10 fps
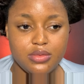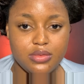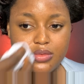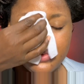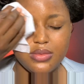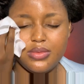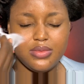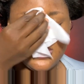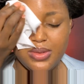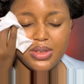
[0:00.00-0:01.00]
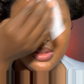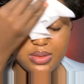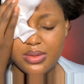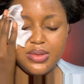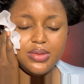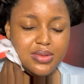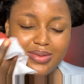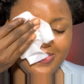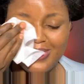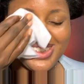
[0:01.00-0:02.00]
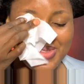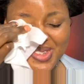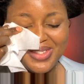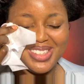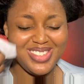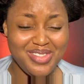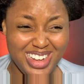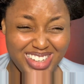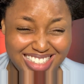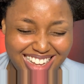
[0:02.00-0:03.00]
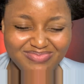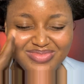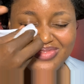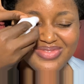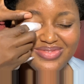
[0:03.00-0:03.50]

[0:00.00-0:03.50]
I'm trying to show you guys how um